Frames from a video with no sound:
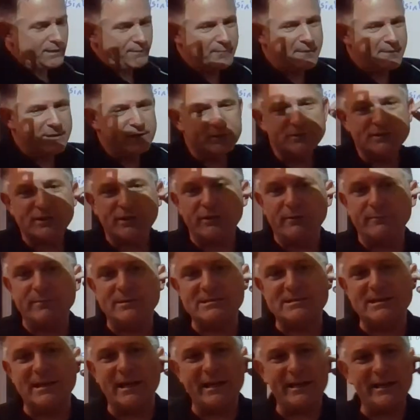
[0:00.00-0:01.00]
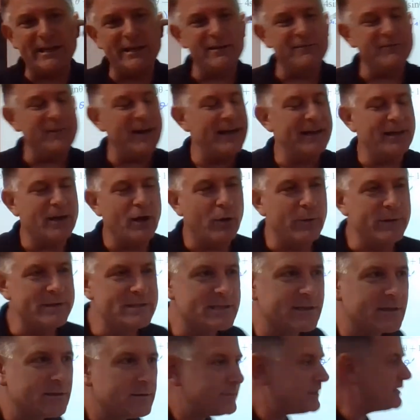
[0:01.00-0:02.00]
my middle term is negative. I know
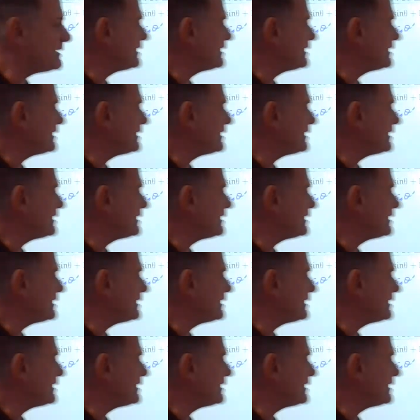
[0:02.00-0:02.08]
it's going to